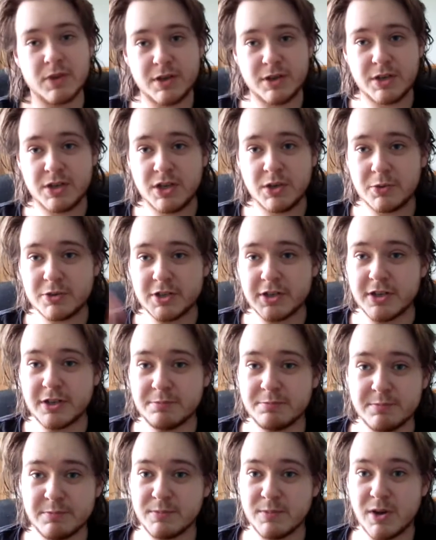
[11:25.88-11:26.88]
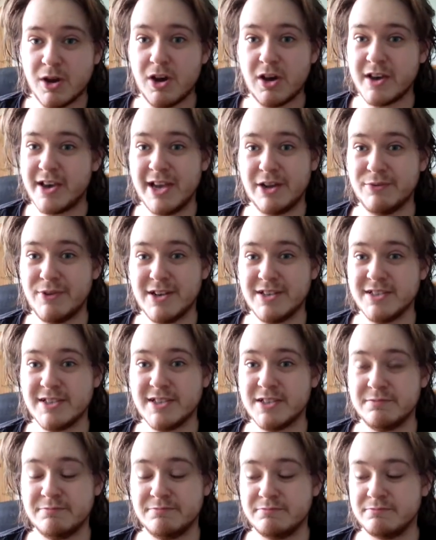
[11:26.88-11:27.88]
you want an arcade
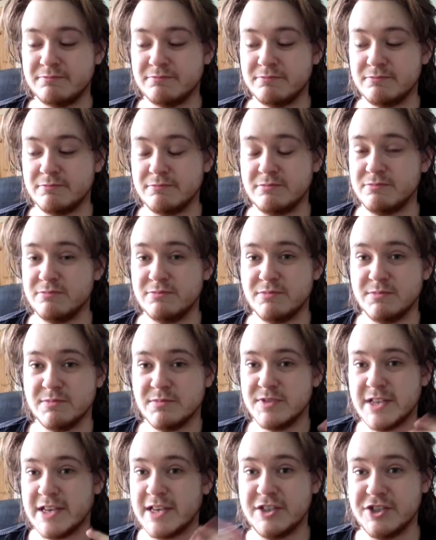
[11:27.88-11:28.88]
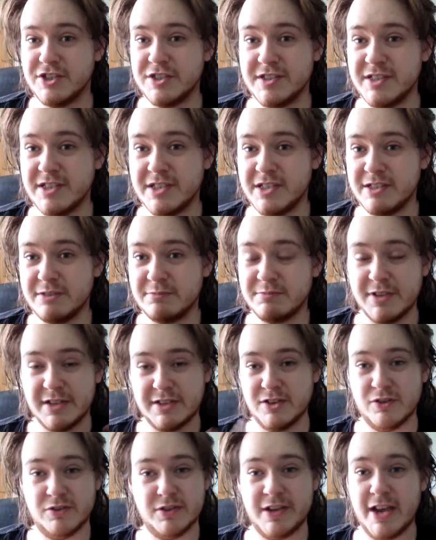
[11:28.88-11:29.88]
racer? Sega GT,
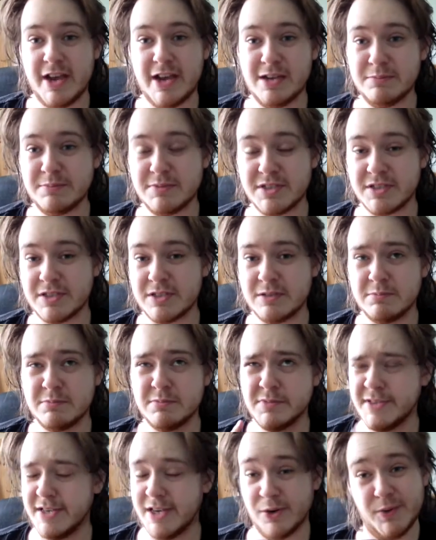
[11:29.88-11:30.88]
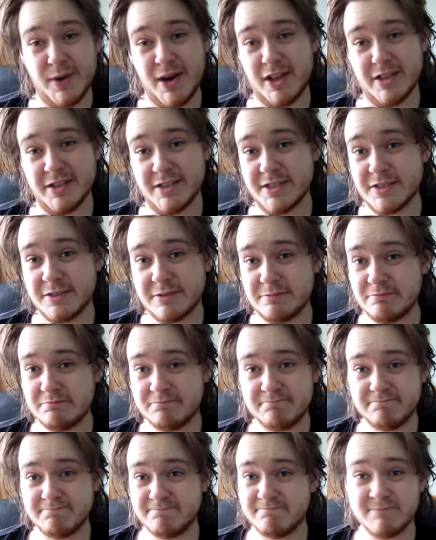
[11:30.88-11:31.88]
Daytona Games, Sega Rally.
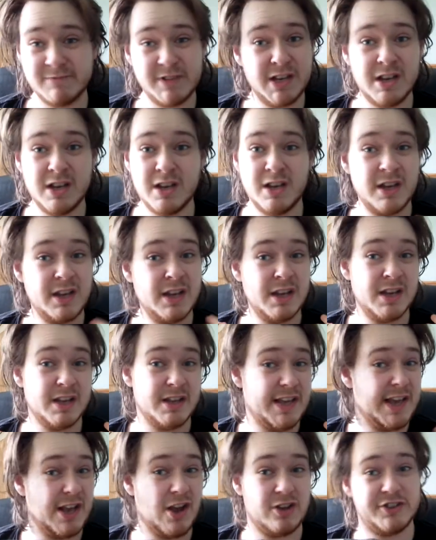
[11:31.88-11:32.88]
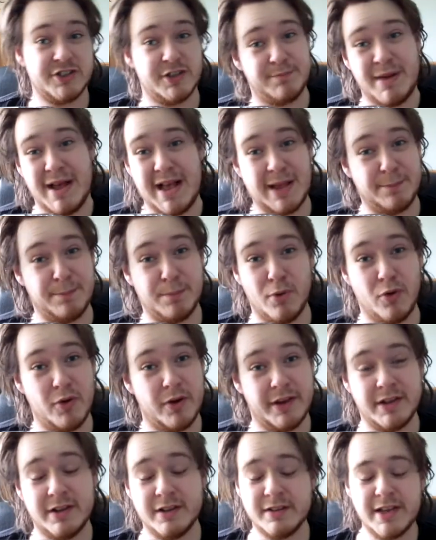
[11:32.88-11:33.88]
They got your back,
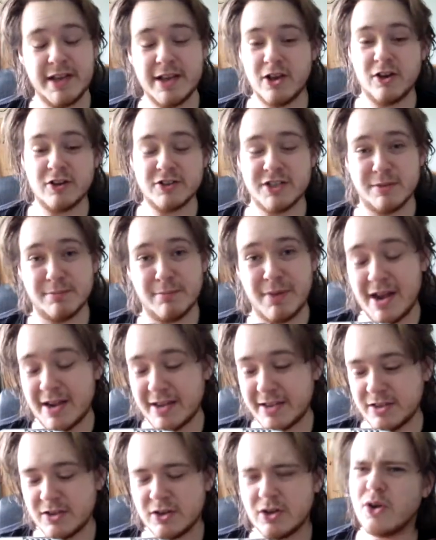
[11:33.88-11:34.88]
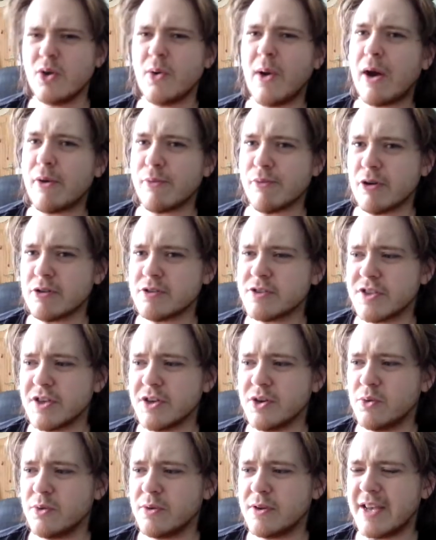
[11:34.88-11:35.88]
boy. They got your back. Oh, Outrun
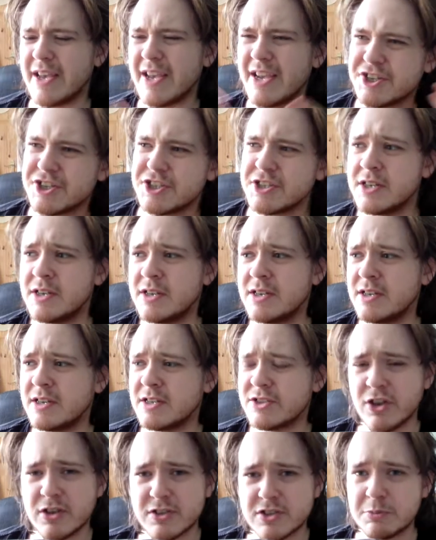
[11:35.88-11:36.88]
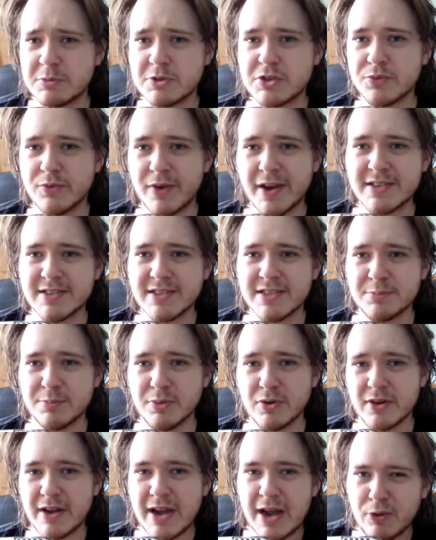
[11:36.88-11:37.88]
2-ish. It's not so much a racer,
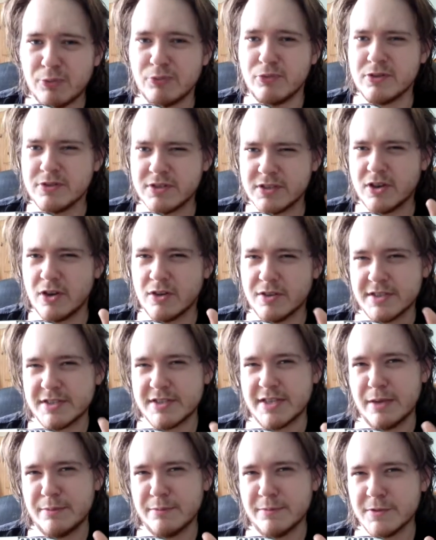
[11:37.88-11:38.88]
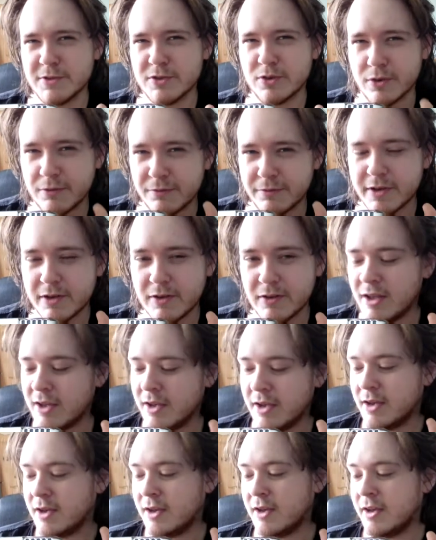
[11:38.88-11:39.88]
but Outrun's got the same sort of feel.
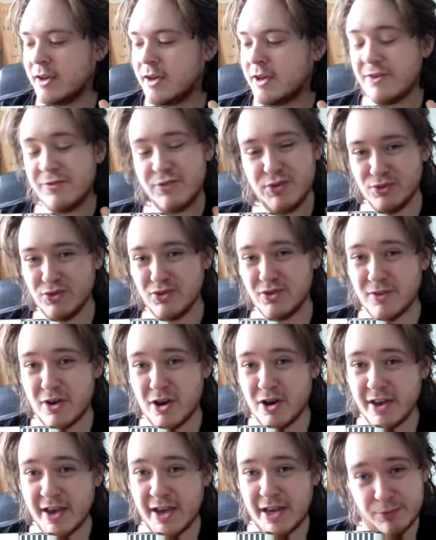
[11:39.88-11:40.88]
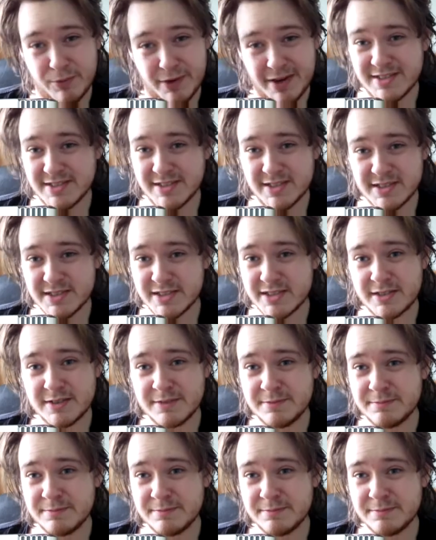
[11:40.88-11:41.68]
If you love arcade racers,